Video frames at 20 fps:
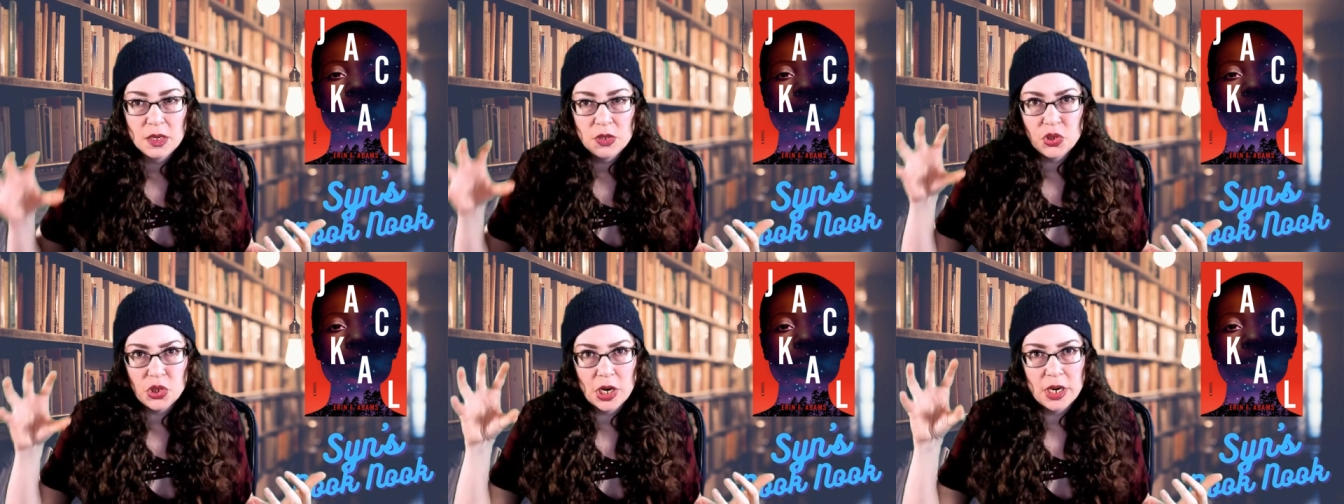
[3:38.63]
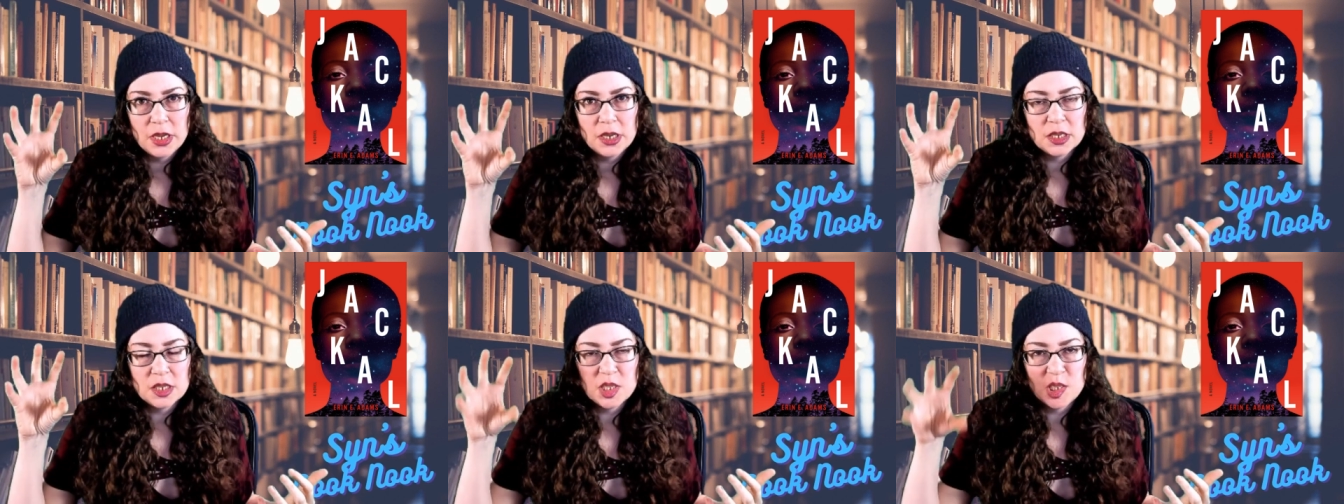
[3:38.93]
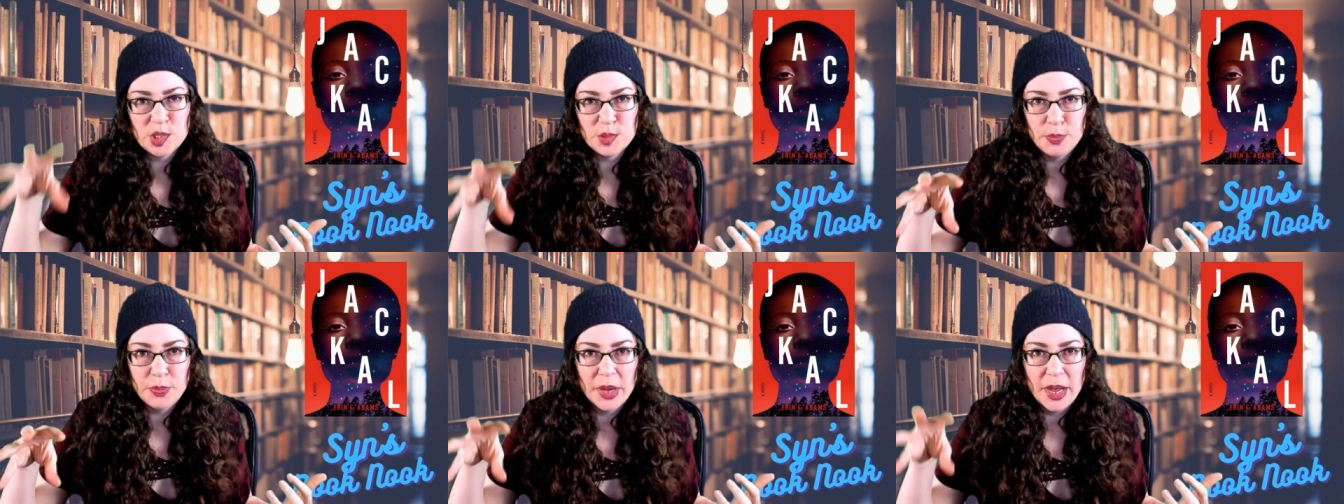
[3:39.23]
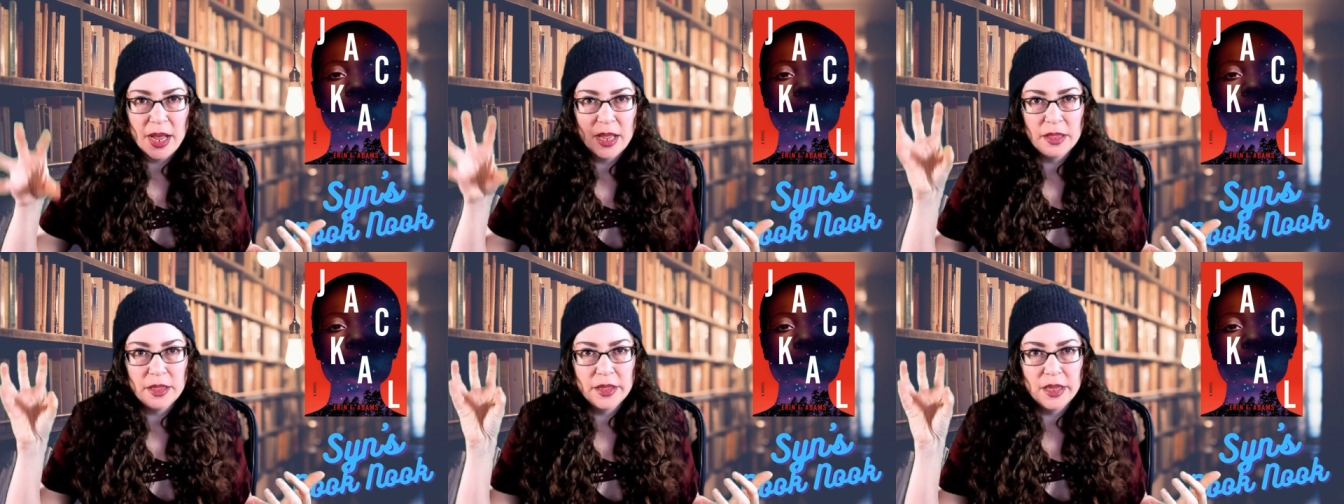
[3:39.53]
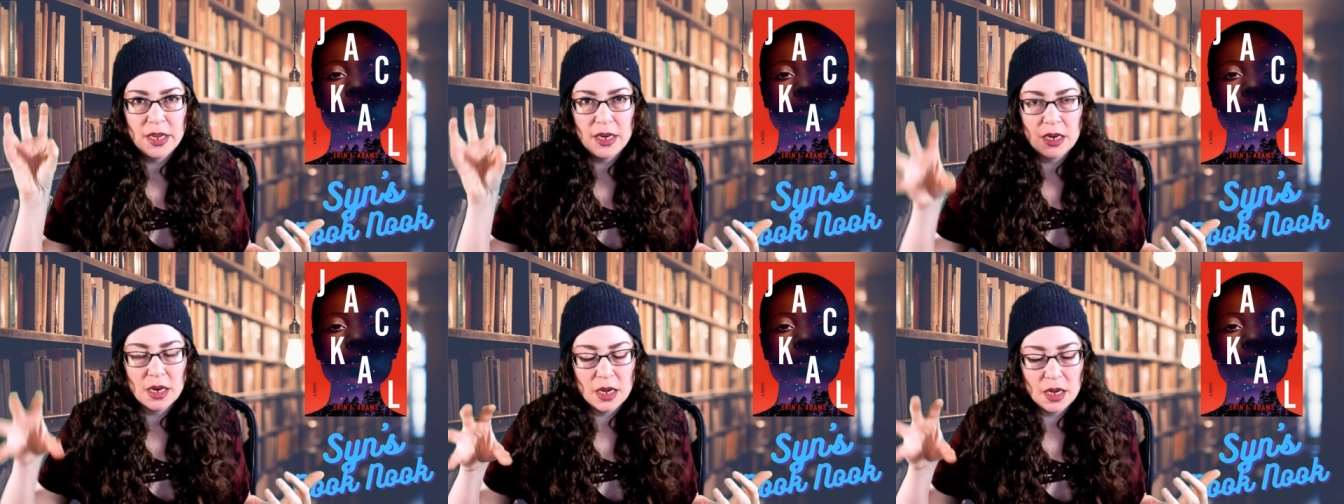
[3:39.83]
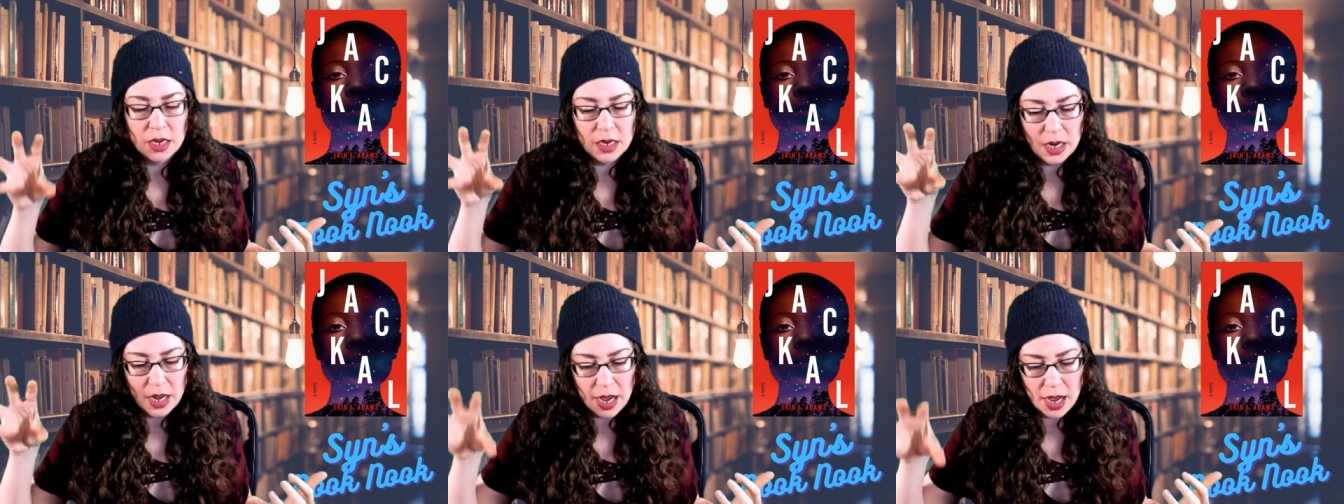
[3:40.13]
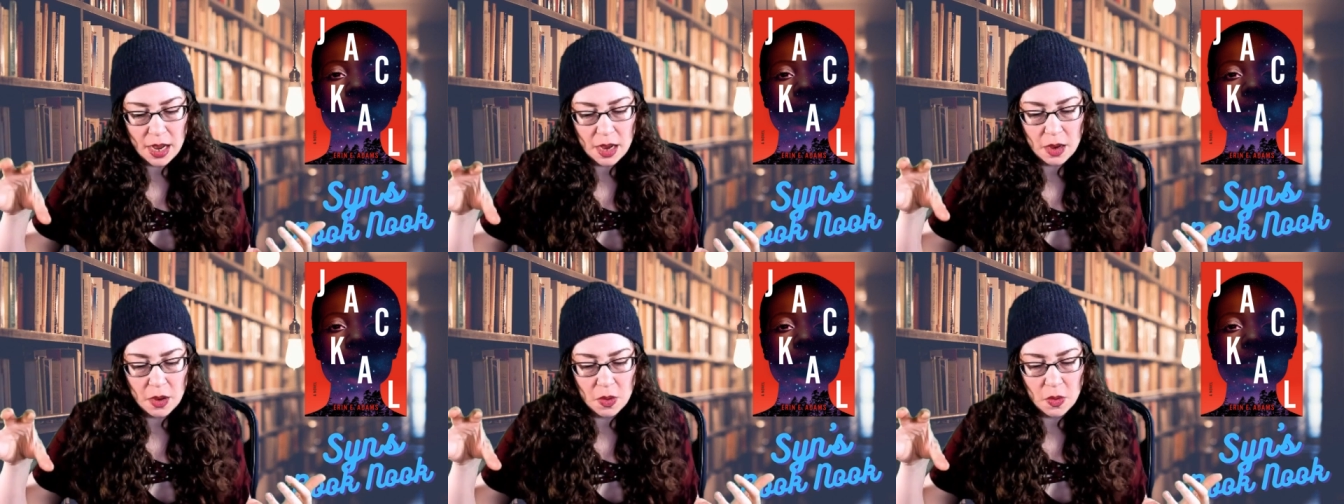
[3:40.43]
shining a spot spotlight on
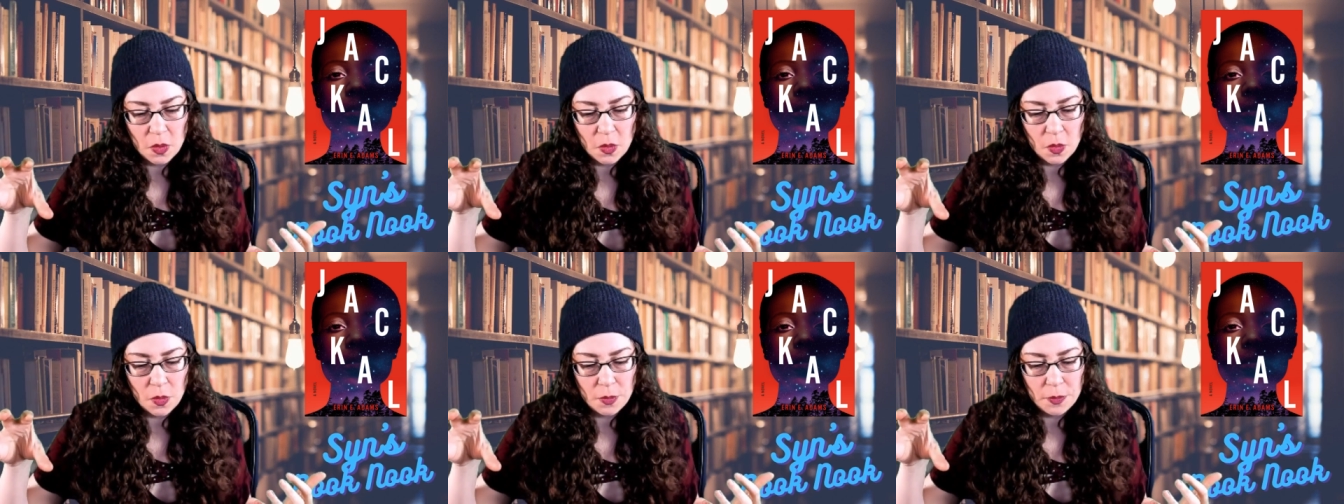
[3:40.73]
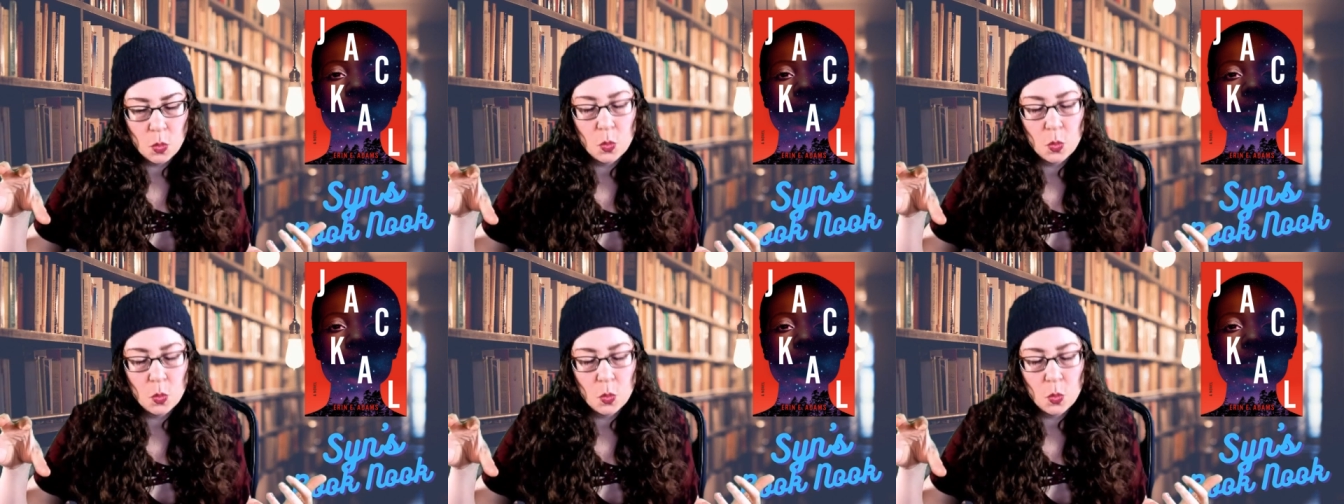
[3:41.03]
how